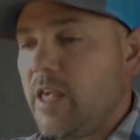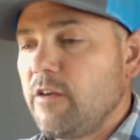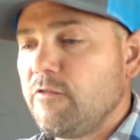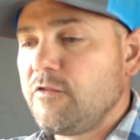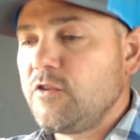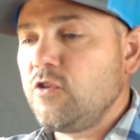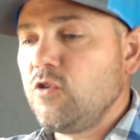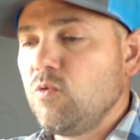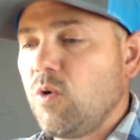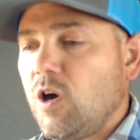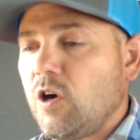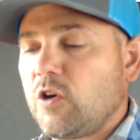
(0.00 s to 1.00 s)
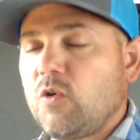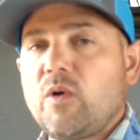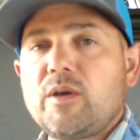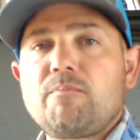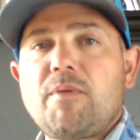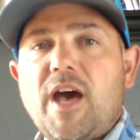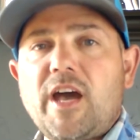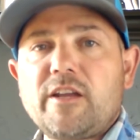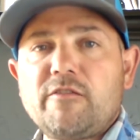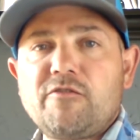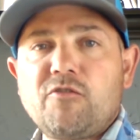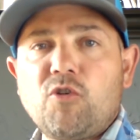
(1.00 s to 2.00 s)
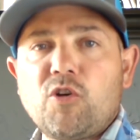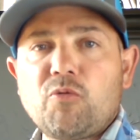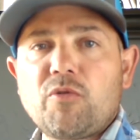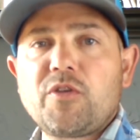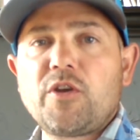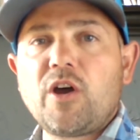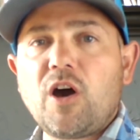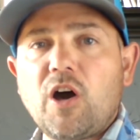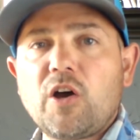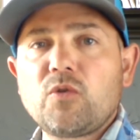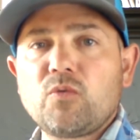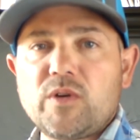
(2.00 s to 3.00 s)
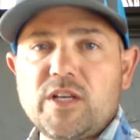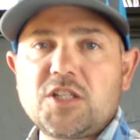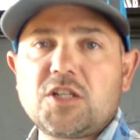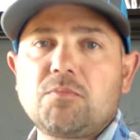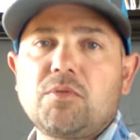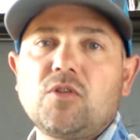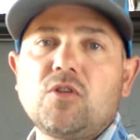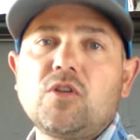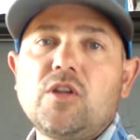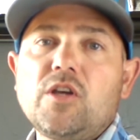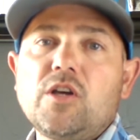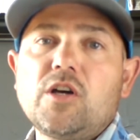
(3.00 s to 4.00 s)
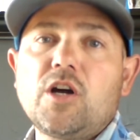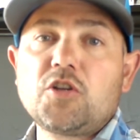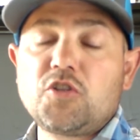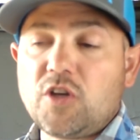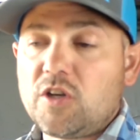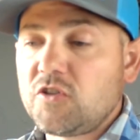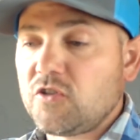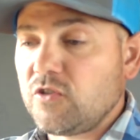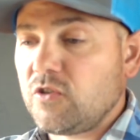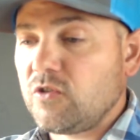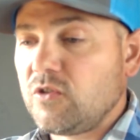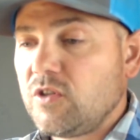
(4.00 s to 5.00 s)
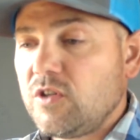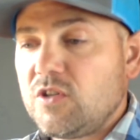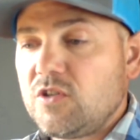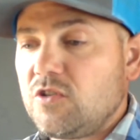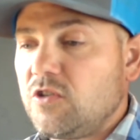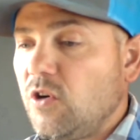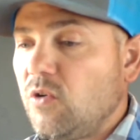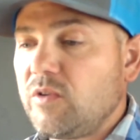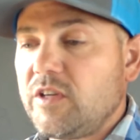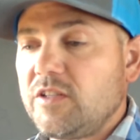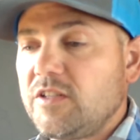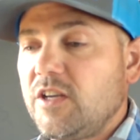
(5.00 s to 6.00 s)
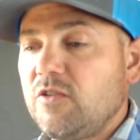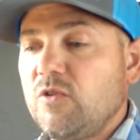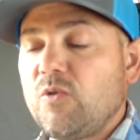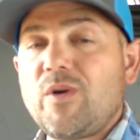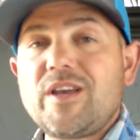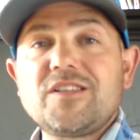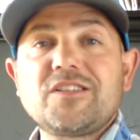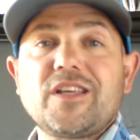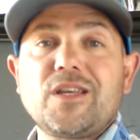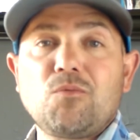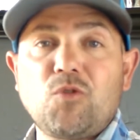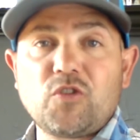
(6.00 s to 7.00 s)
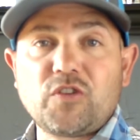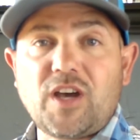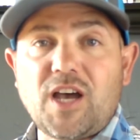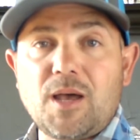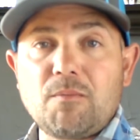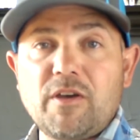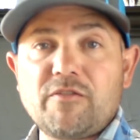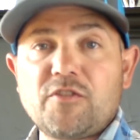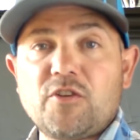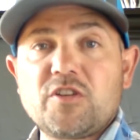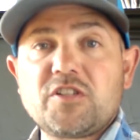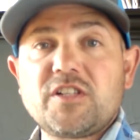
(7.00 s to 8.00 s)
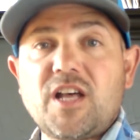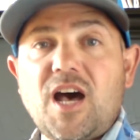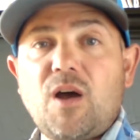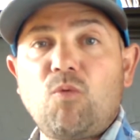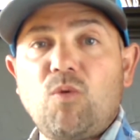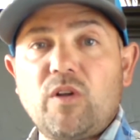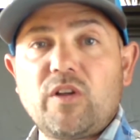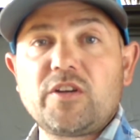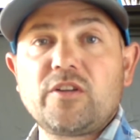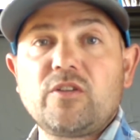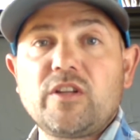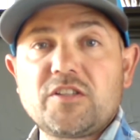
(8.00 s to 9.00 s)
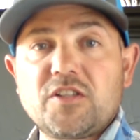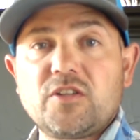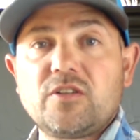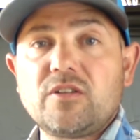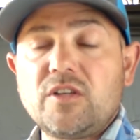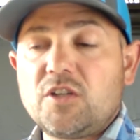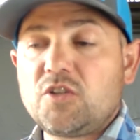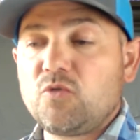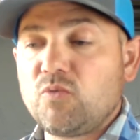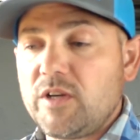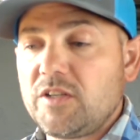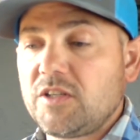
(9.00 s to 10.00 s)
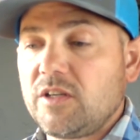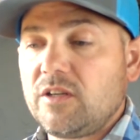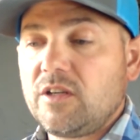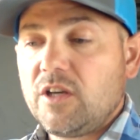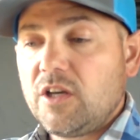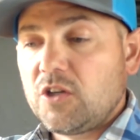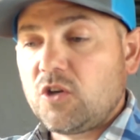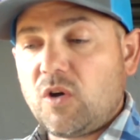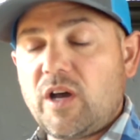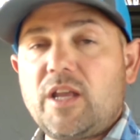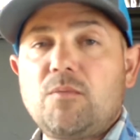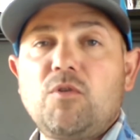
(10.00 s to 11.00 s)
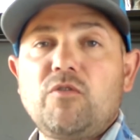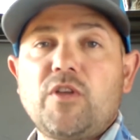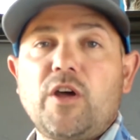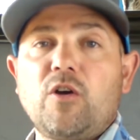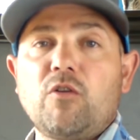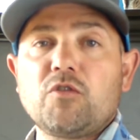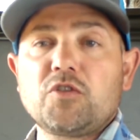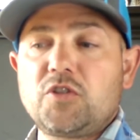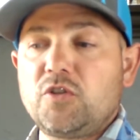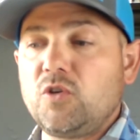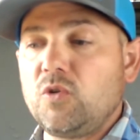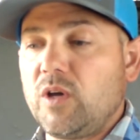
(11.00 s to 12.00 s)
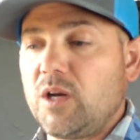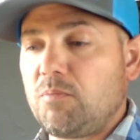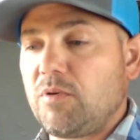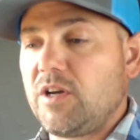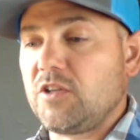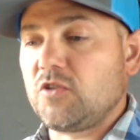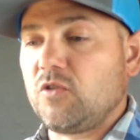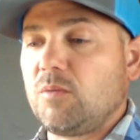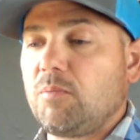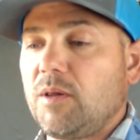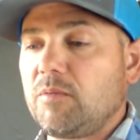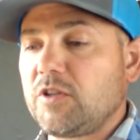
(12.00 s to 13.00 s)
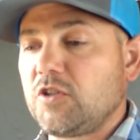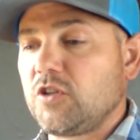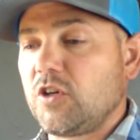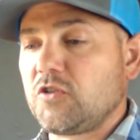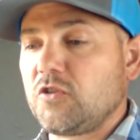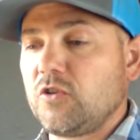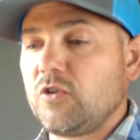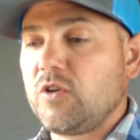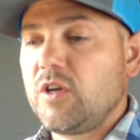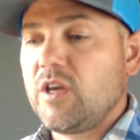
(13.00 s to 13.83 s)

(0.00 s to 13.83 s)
If you are going back and forth with an unreasonable adjuster, don't continue to waste any more time. If they're just not willing to listen to reason, go ahead and move that over to an appraiser or a public adjuster.